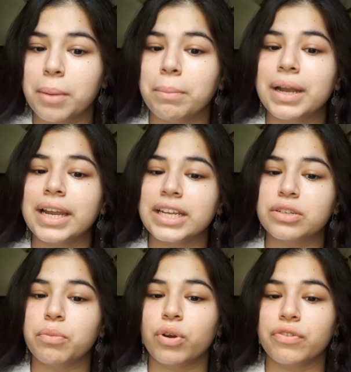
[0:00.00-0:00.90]
but
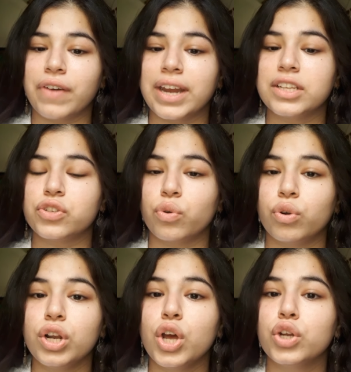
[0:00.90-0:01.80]
later modified its
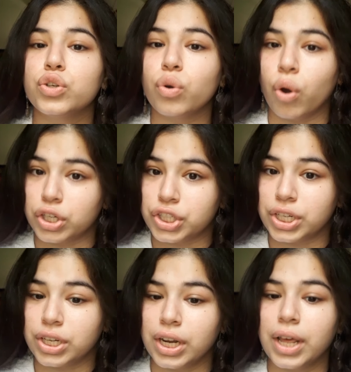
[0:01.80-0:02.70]
role to caution.